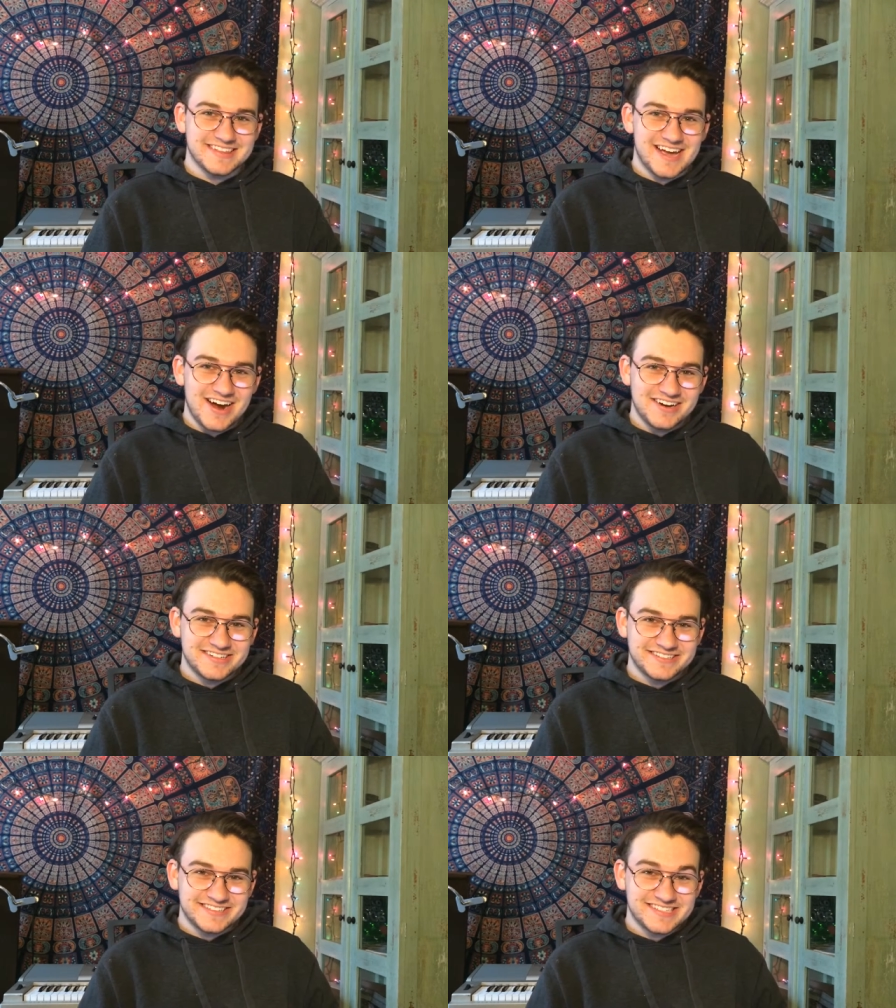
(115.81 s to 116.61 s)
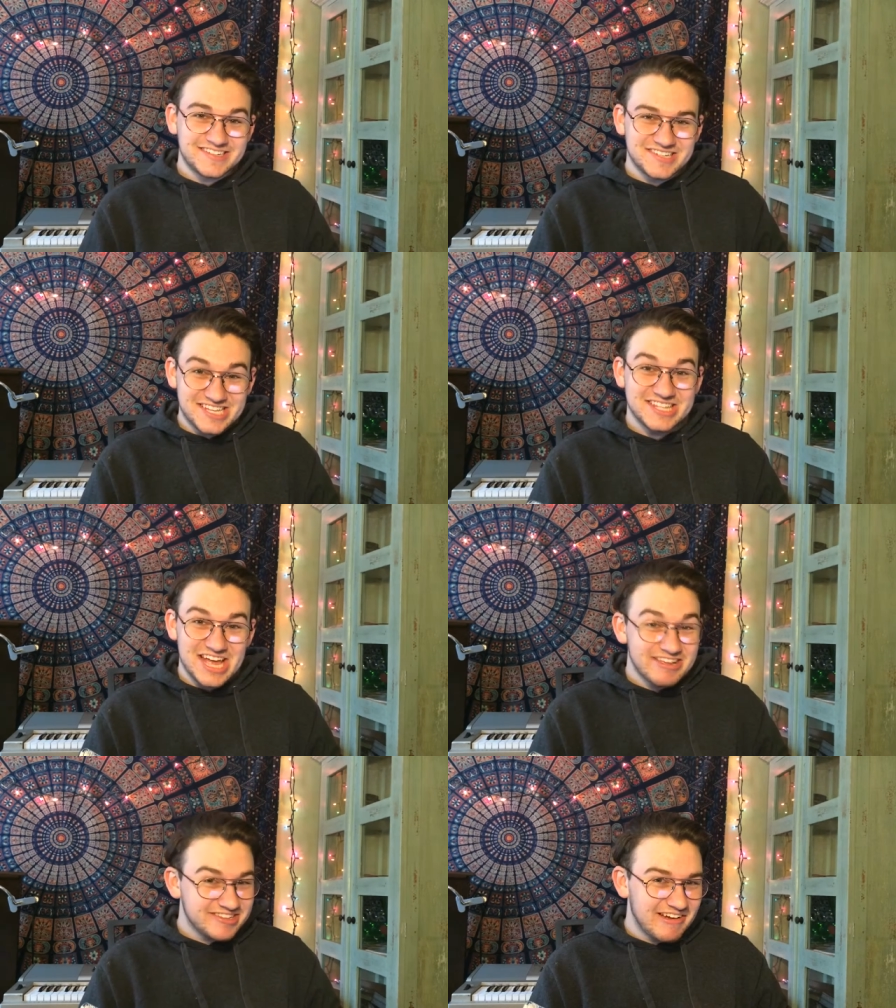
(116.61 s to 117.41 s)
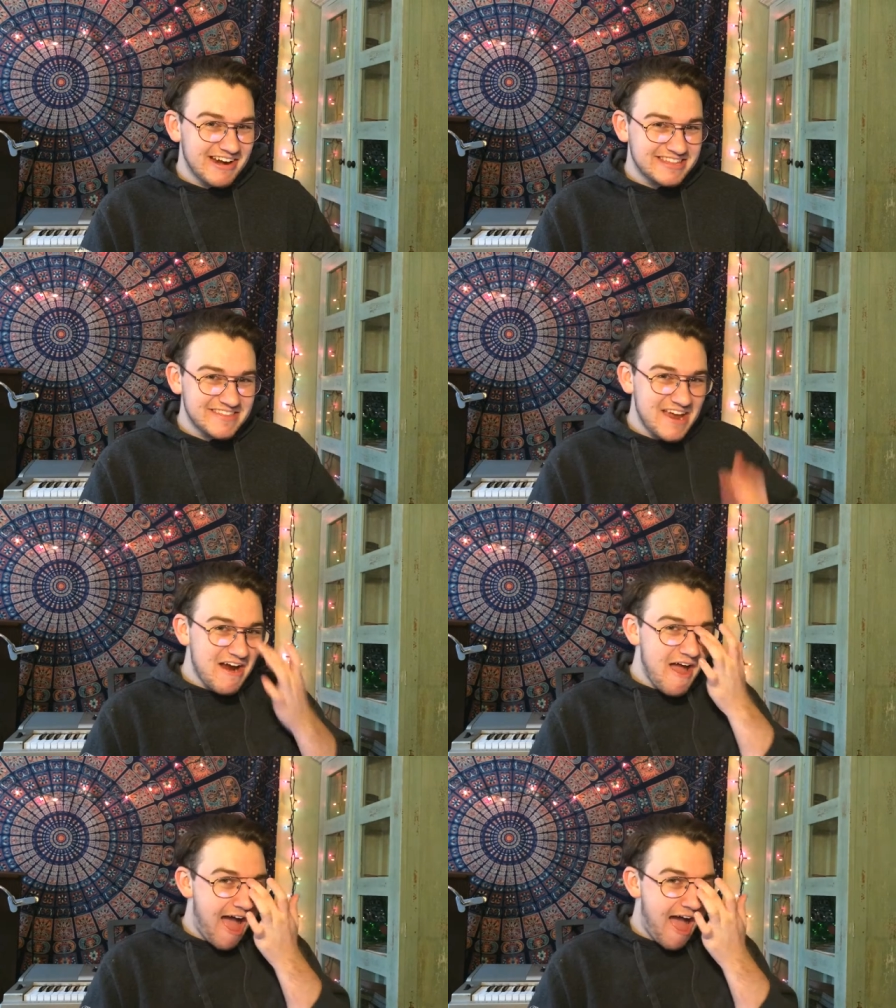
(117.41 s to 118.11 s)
did there? See what it did? You saw what did there.